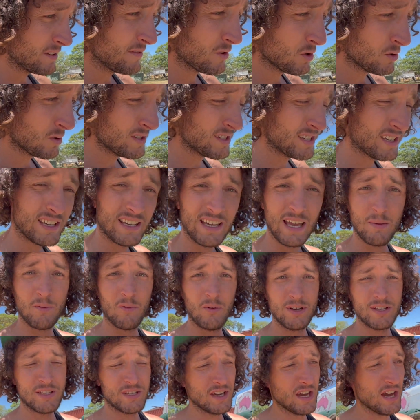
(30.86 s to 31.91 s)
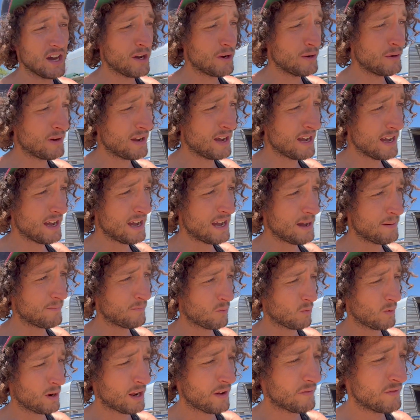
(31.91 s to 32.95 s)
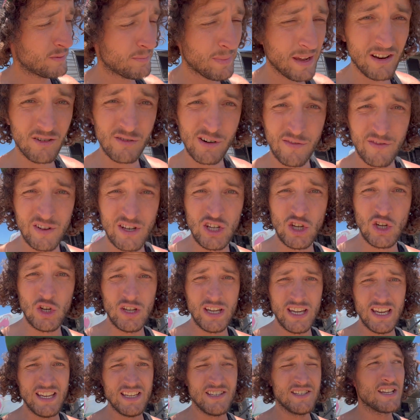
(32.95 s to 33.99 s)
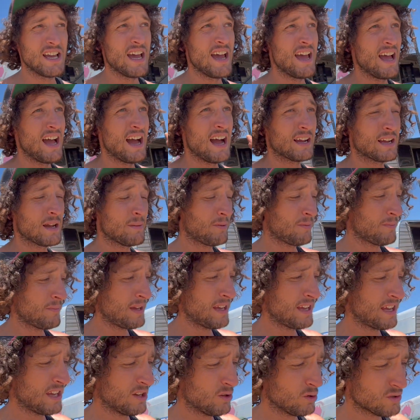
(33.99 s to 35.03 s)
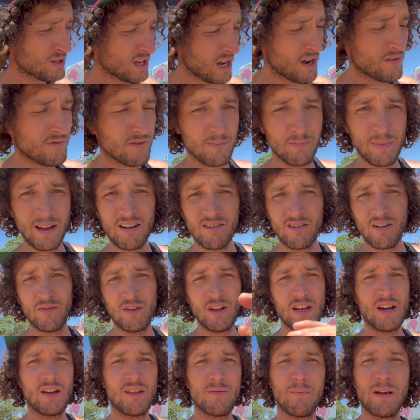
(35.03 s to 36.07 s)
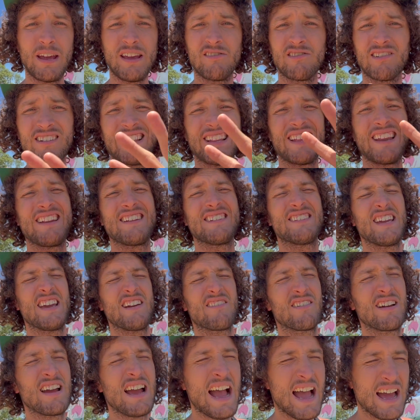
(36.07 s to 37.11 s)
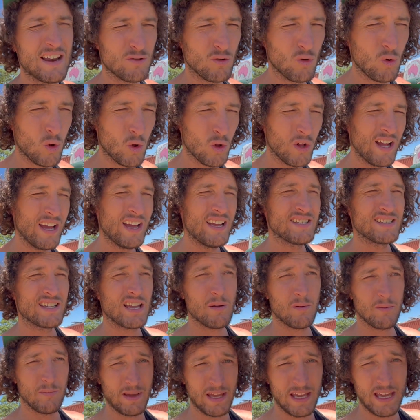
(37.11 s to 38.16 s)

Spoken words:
viewers, a couple of weeks ago, went over to Bingara for New Year's. A couple of big hills over at Bingara, if you know the Bingara Glenniness area at all. There's a couple of big